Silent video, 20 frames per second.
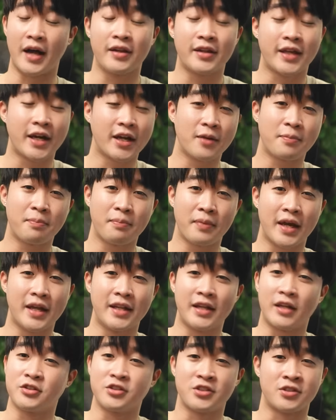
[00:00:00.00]
I'll get up
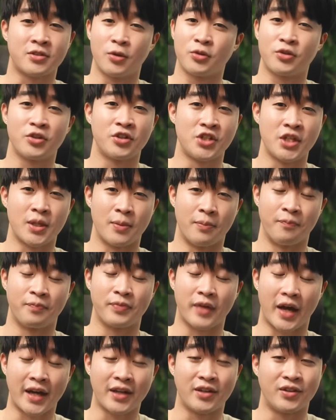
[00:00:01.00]
and I'll just go to the gym.
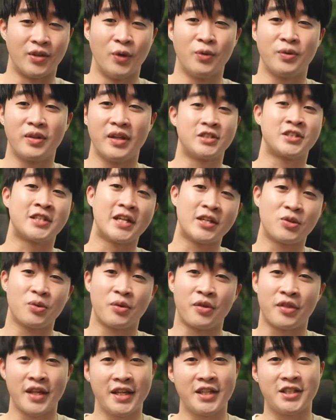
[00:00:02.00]
I don't
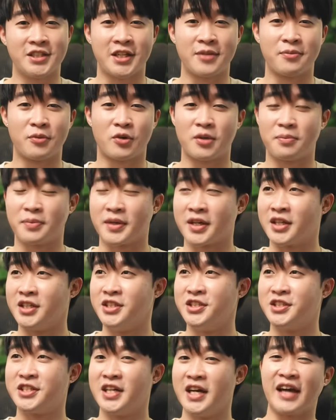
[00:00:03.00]
schedule things anymore
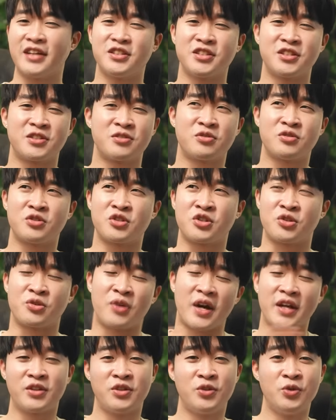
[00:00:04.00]
because I just
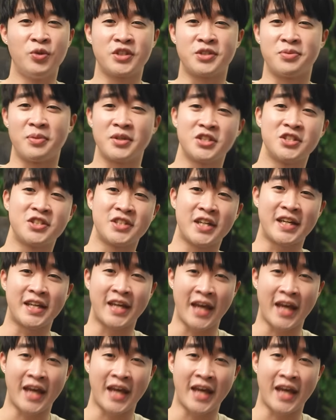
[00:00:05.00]
try to do as much as I